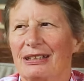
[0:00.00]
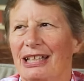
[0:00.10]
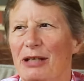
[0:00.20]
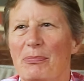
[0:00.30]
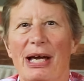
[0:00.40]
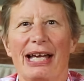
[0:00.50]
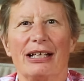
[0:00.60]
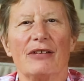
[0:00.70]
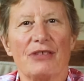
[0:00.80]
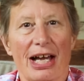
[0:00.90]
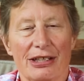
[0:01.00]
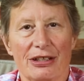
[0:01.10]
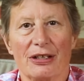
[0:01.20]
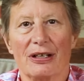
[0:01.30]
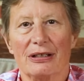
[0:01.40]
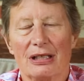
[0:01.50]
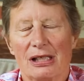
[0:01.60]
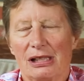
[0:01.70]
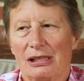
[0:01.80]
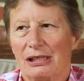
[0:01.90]
in May of that year.
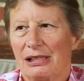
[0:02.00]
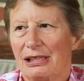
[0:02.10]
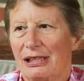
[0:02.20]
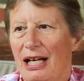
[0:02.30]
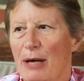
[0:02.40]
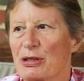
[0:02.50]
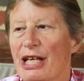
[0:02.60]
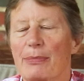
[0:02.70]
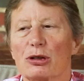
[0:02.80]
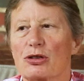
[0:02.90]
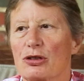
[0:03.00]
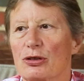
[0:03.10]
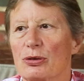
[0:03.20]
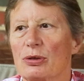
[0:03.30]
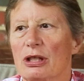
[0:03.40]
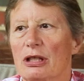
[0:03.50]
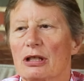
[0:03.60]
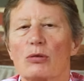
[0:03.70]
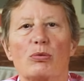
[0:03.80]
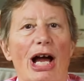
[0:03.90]
I was able to
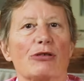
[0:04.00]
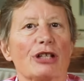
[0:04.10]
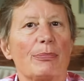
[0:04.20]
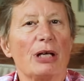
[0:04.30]
round up